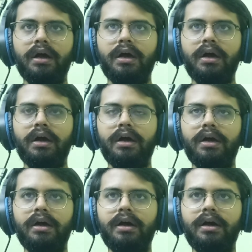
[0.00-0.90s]

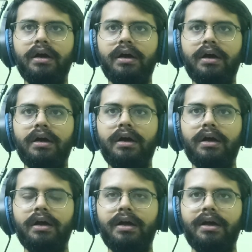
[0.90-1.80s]

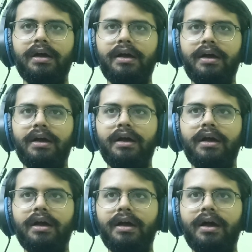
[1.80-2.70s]

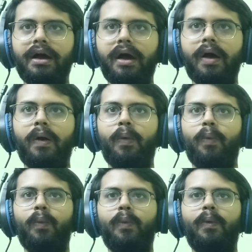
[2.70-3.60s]
[no speech]